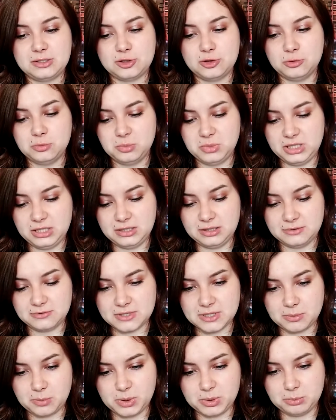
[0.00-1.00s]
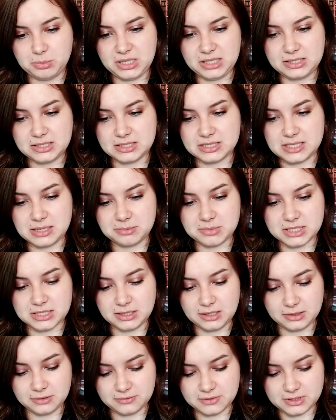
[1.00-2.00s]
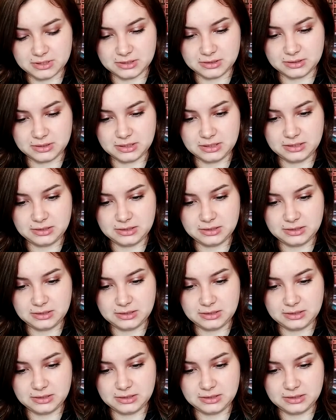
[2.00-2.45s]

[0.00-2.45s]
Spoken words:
too mean if someone made this themselves in